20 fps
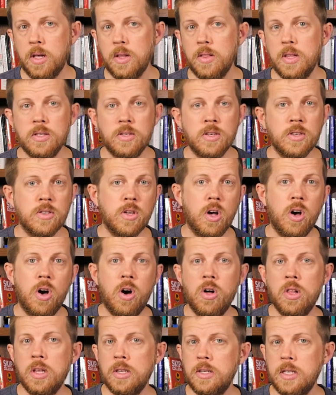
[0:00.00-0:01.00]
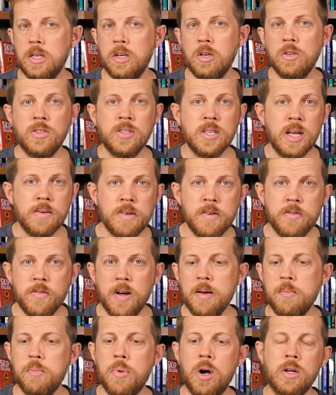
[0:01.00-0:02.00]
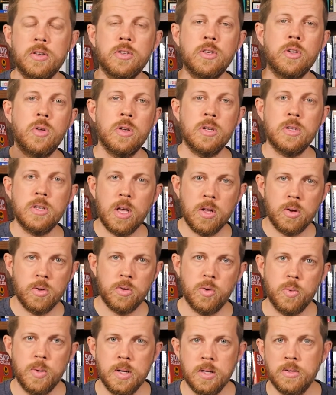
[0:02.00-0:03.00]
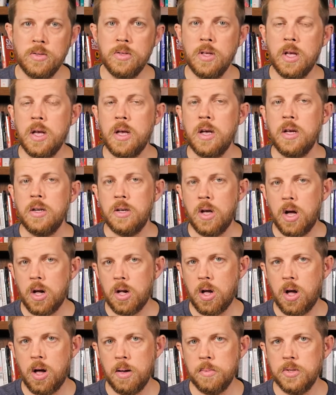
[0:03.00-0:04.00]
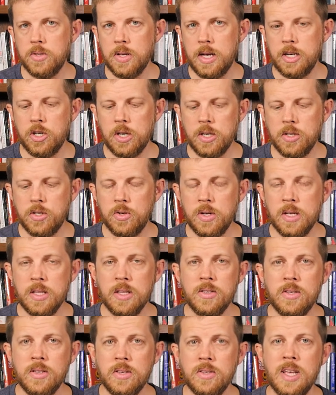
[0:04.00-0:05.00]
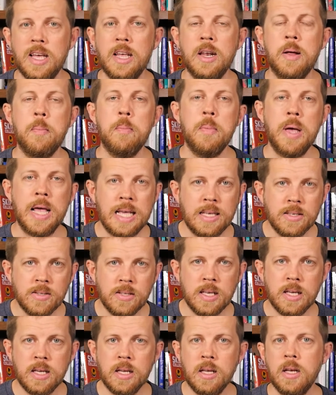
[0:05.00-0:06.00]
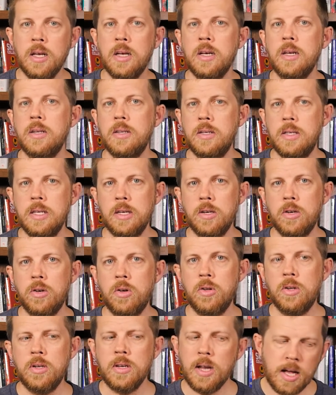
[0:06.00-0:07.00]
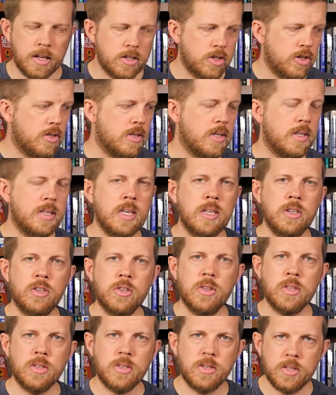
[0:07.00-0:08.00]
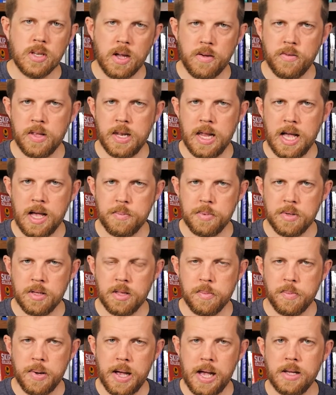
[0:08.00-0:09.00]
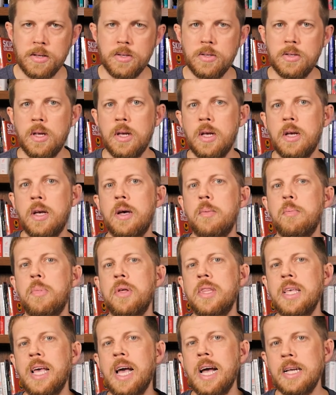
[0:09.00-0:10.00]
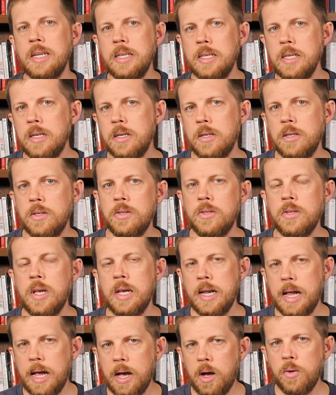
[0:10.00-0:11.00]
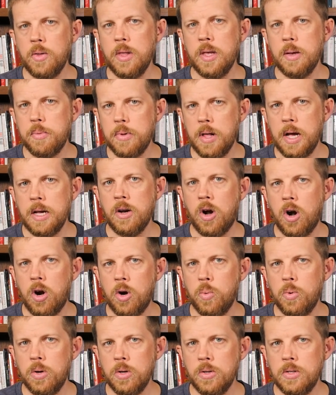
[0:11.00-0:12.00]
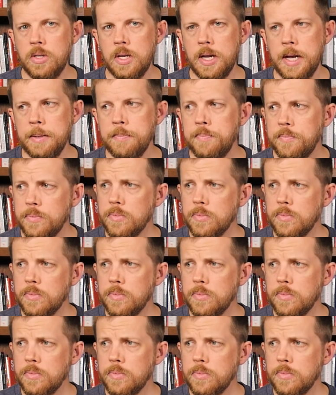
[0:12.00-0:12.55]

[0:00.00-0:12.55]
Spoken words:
This is all a deal, $75. Go to tuttletwins.com/history. This is an amazing deal, not just to teach the stuff that happened in the past, but the ideas and how they apply to our world today.